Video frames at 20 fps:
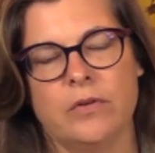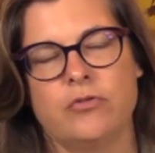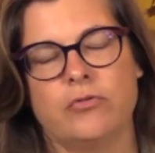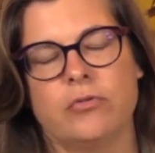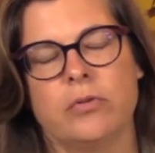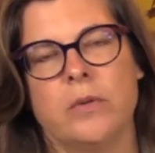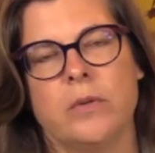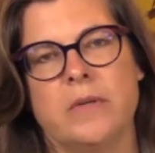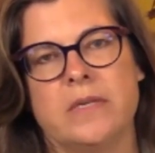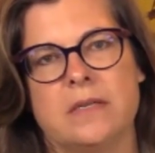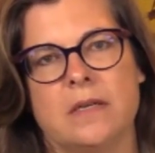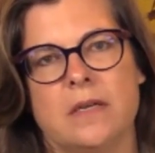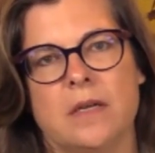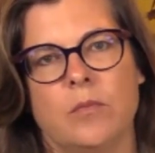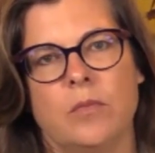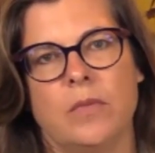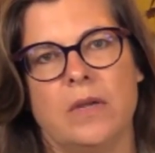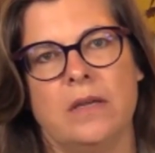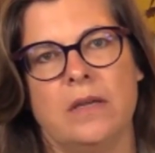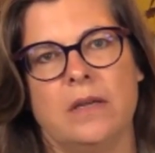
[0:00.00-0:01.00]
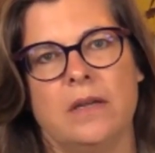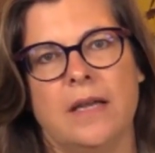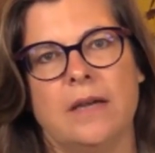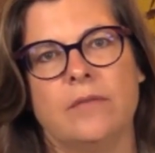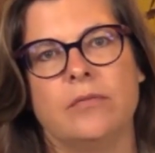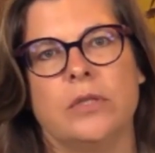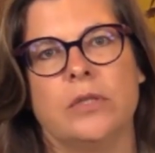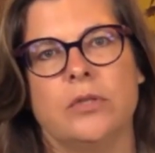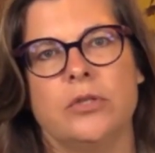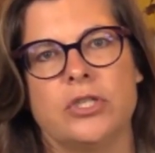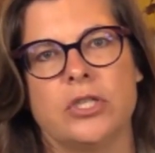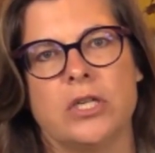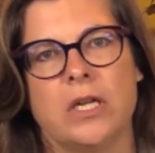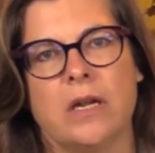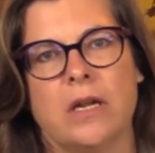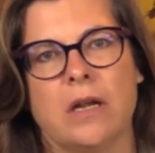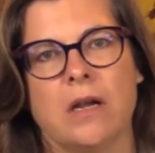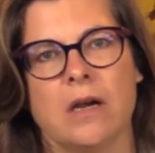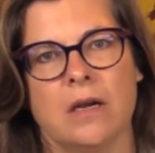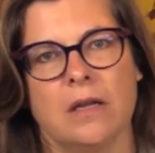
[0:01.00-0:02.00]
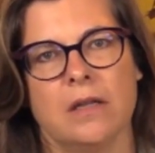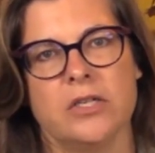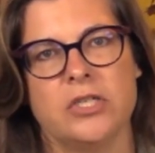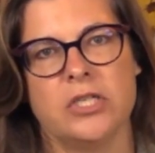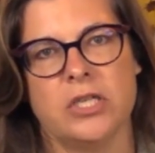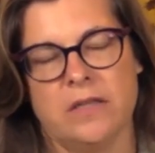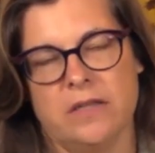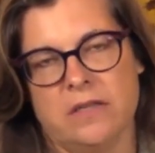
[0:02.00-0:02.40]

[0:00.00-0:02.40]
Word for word: truism in evolution and ecology,